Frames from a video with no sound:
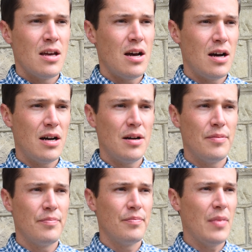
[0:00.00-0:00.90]

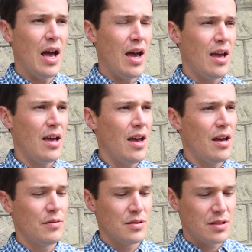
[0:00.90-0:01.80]
I
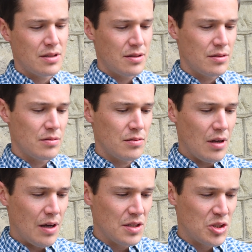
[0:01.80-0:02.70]

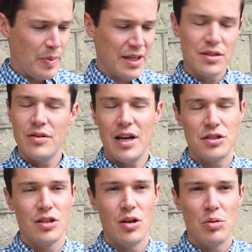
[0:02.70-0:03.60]
was expecting to
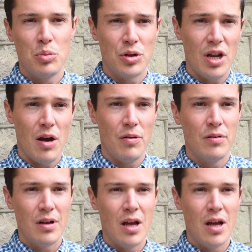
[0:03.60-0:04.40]
actually go to Bordeaux,